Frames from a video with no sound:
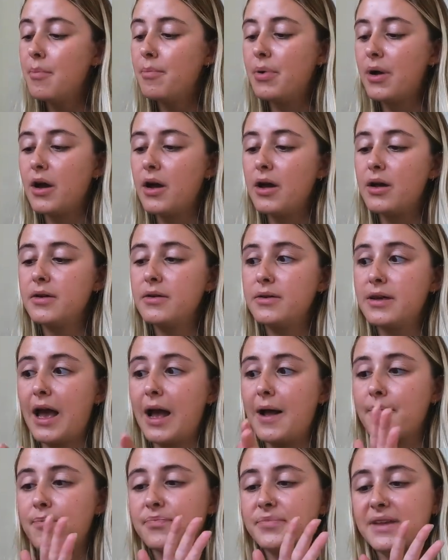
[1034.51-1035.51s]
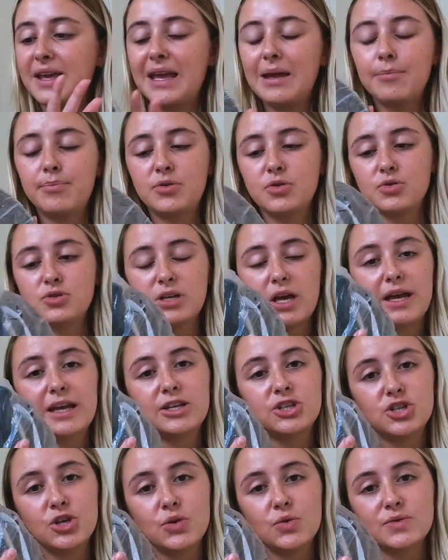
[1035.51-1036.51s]
But yeah, keep your dirty
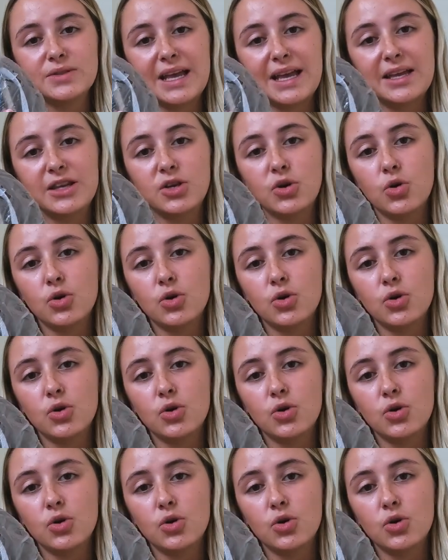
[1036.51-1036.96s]
shoes in